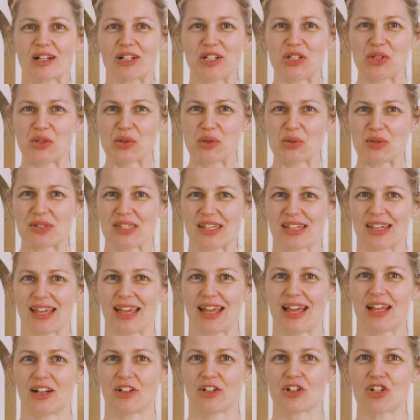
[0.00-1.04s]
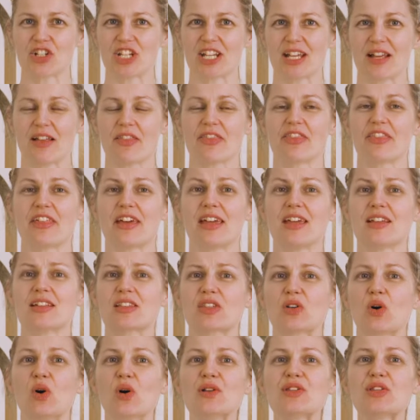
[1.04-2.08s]
are using energy, it's
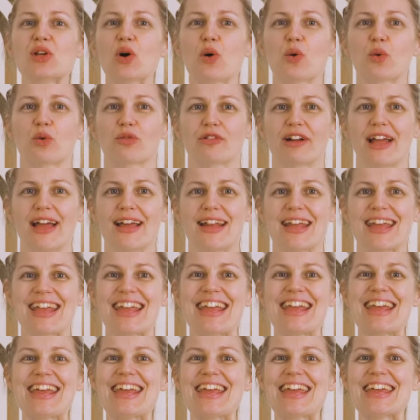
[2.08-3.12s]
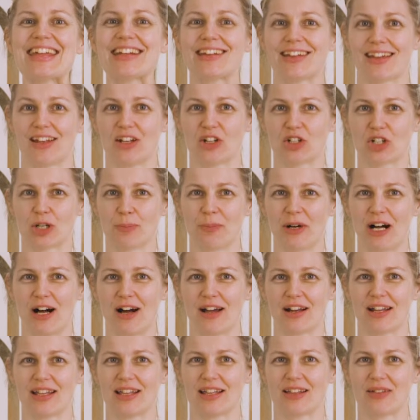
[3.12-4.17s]
also creating heat in your
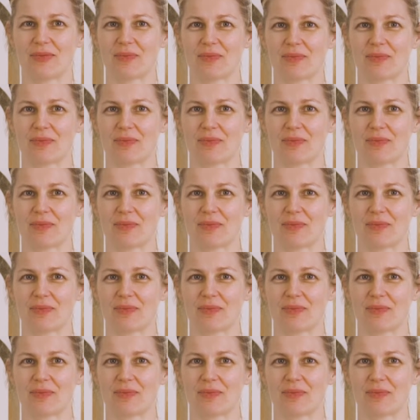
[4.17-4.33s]
body.